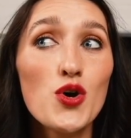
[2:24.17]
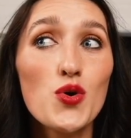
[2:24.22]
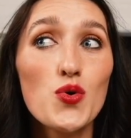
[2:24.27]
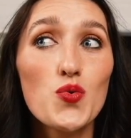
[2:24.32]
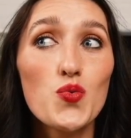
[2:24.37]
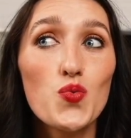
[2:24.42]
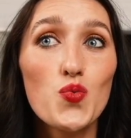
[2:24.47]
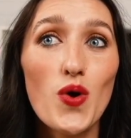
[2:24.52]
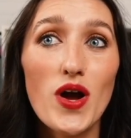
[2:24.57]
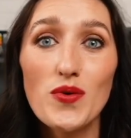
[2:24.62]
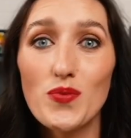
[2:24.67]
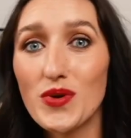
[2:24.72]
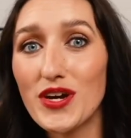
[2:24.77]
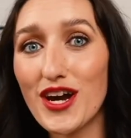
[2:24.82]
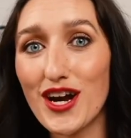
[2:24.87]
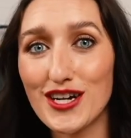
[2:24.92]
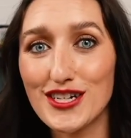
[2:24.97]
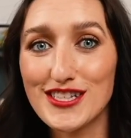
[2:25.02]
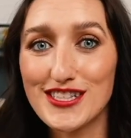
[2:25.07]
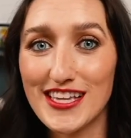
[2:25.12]
when we
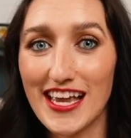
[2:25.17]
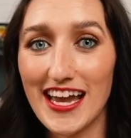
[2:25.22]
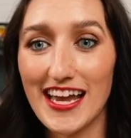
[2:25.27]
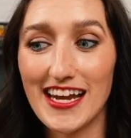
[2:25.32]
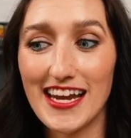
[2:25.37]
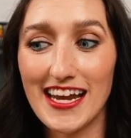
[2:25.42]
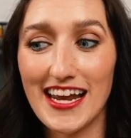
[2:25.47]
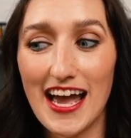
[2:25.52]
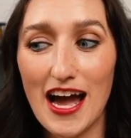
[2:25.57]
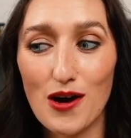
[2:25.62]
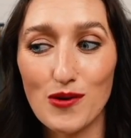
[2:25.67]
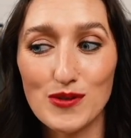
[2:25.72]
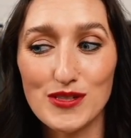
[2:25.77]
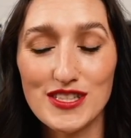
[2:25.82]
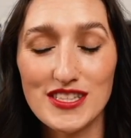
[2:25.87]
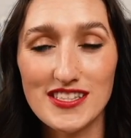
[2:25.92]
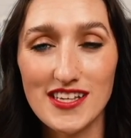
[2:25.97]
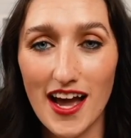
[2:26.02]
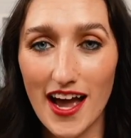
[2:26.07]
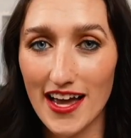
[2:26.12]
are skating
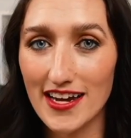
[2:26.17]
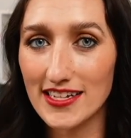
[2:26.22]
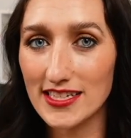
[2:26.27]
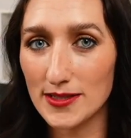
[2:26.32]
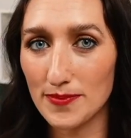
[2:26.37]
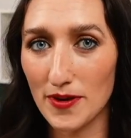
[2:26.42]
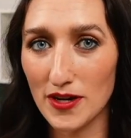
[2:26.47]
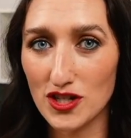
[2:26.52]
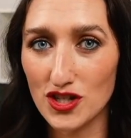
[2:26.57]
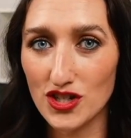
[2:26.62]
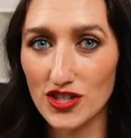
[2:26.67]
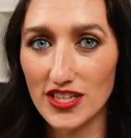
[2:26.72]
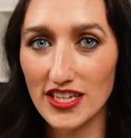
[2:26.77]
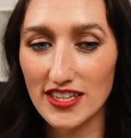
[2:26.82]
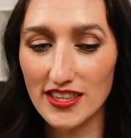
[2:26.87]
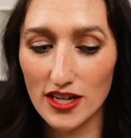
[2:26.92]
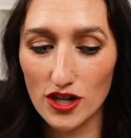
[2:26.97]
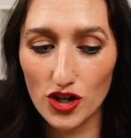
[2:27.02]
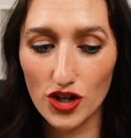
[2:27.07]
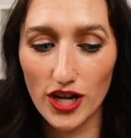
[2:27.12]
outside especially,
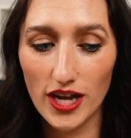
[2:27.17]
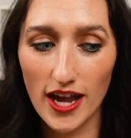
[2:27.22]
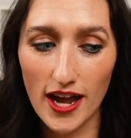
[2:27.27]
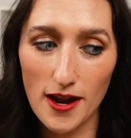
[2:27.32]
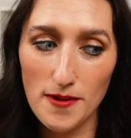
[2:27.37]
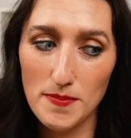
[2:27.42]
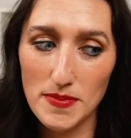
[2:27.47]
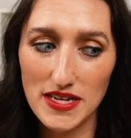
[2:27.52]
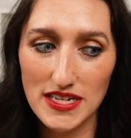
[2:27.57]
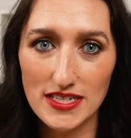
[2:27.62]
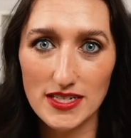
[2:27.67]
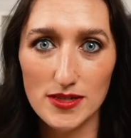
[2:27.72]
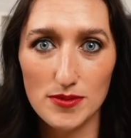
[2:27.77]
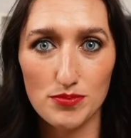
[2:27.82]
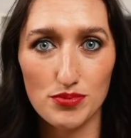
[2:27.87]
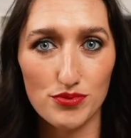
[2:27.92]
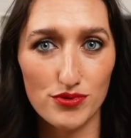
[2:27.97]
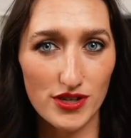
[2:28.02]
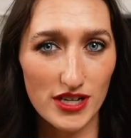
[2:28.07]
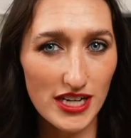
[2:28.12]
there can be
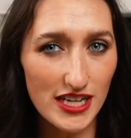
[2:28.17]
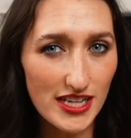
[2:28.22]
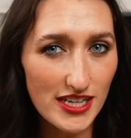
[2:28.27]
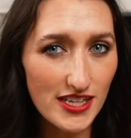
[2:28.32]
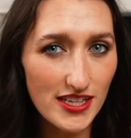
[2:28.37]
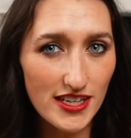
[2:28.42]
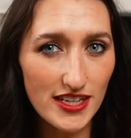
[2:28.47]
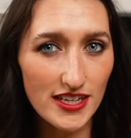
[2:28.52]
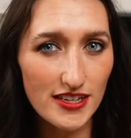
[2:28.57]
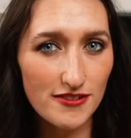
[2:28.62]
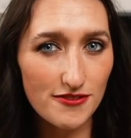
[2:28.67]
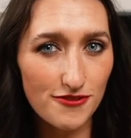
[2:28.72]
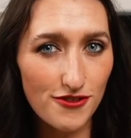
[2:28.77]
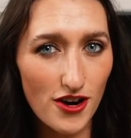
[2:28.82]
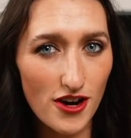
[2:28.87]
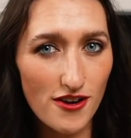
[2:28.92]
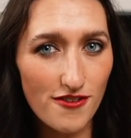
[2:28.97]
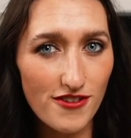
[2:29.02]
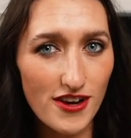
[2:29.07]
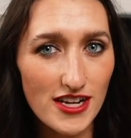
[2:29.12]
debris in
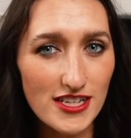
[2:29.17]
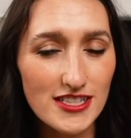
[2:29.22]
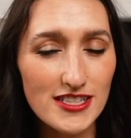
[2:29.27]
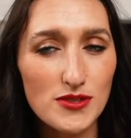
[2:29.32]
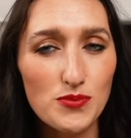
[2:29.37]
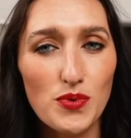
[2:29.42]
front of us.